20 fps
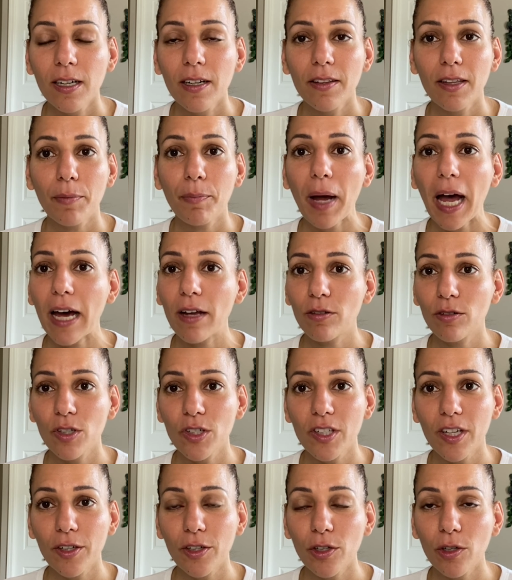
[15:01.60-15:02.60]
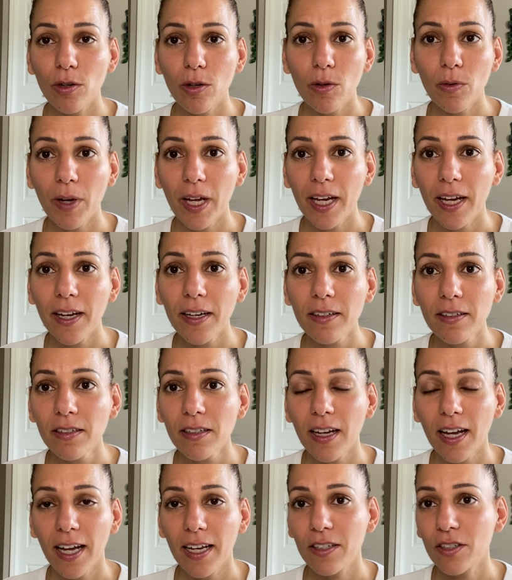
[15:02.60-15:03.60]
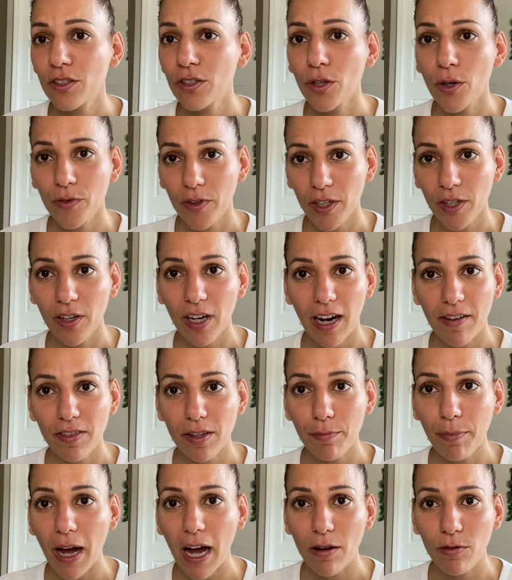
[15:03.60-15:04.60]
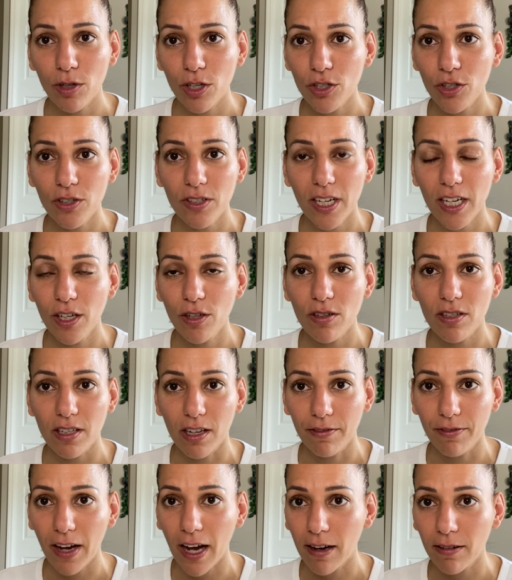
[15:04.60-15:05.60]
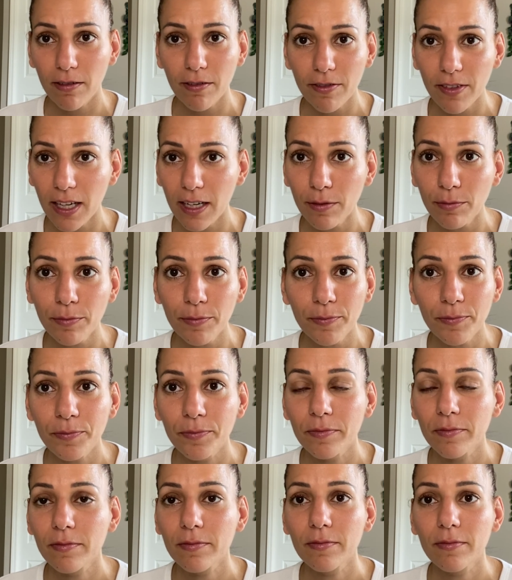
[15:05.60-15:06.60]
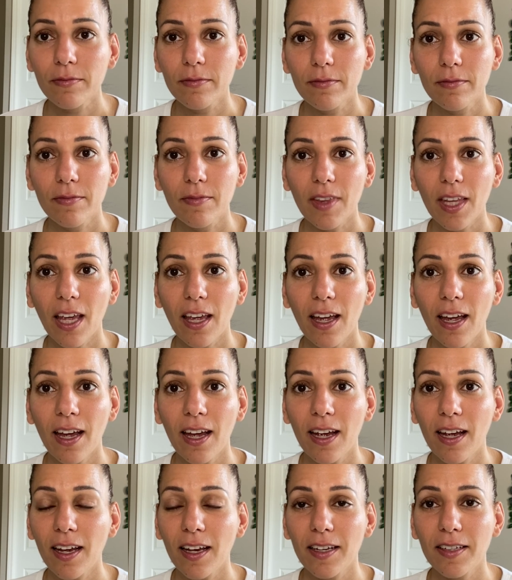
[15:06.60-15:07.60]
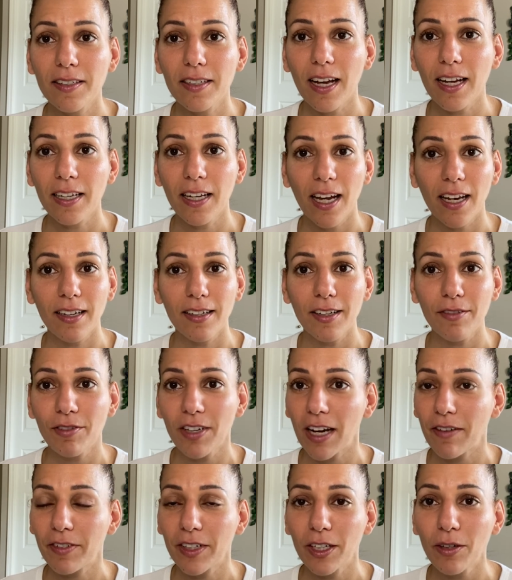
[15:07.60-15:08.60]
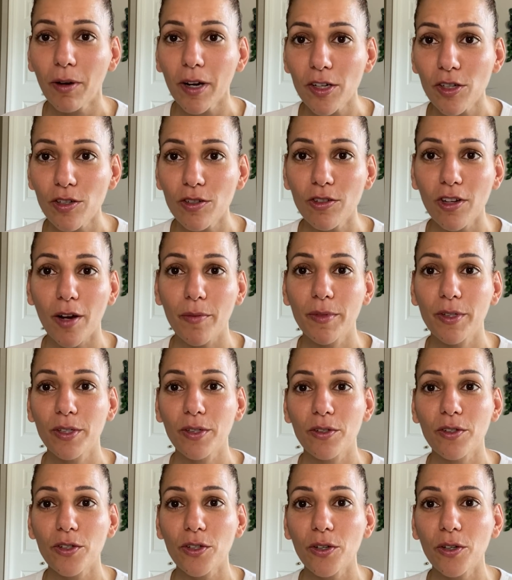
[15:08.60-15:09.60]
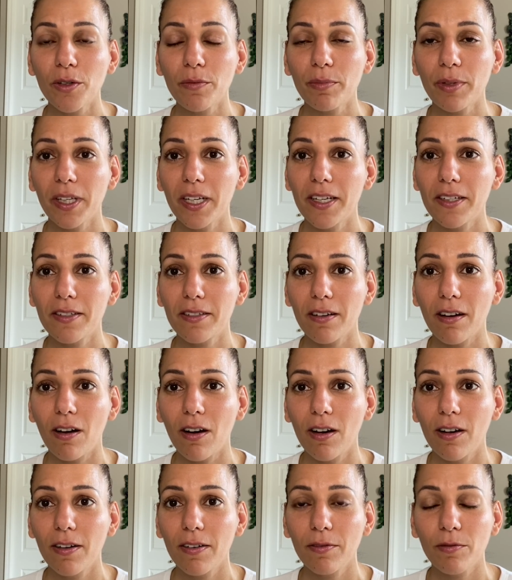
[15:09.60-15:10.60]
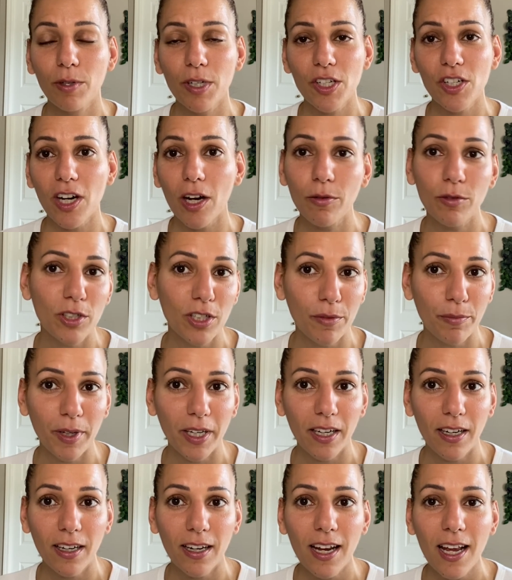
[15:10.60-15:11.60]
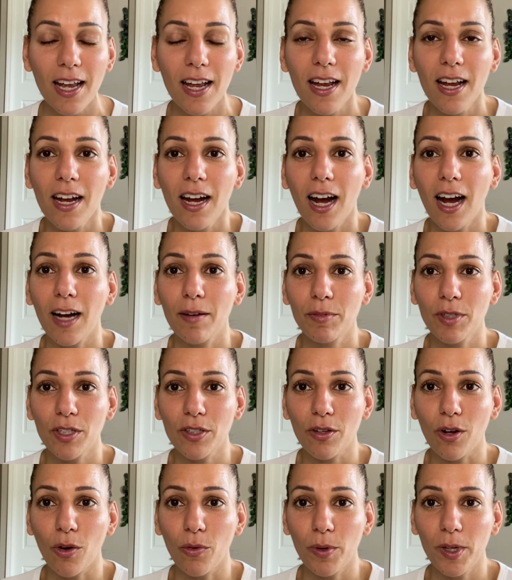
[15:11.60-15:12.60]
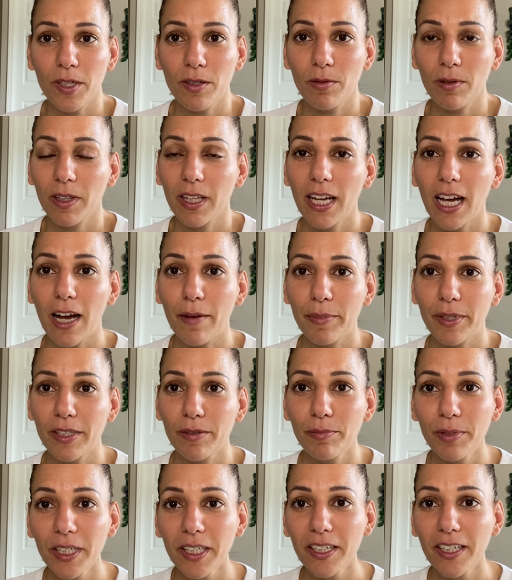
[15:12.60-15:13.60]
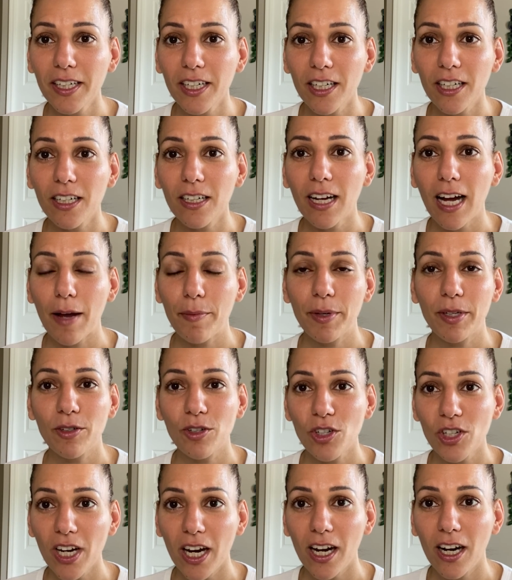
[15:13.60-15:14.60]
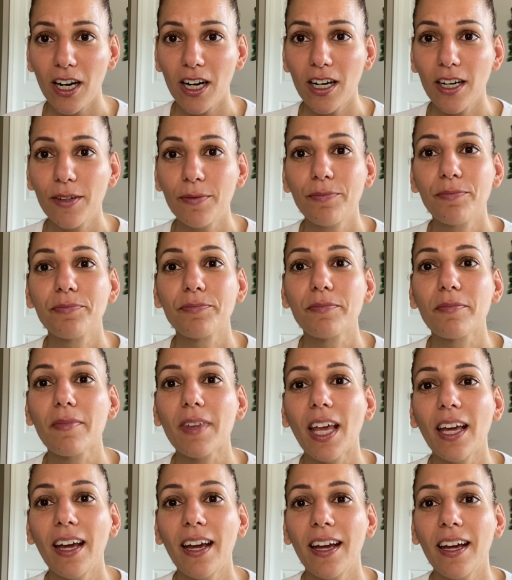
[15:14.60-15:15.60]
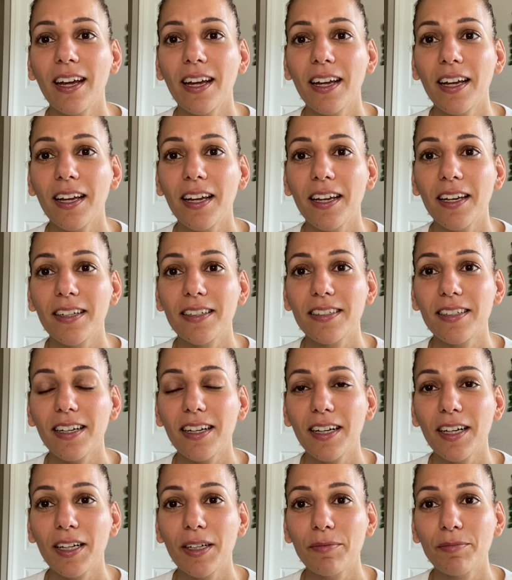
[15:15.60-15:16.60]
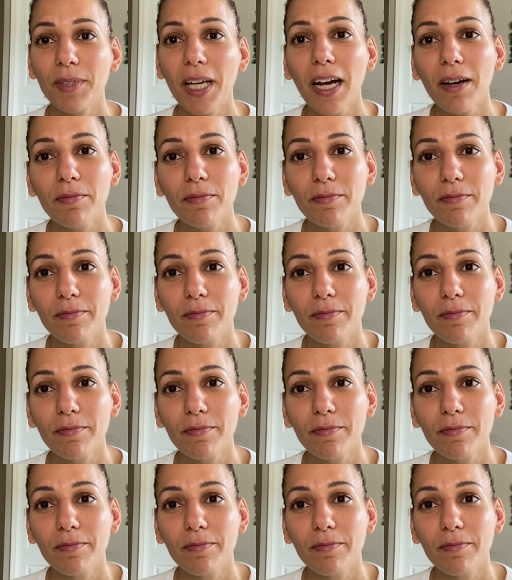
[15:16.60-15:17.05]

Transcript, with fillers: the patterns that you're in and know that you have the power to take yourself out of them. And again, if you have any questions, comments, concern, please reach out to me. I'm just always really happy to be here, happy to share, and yeah,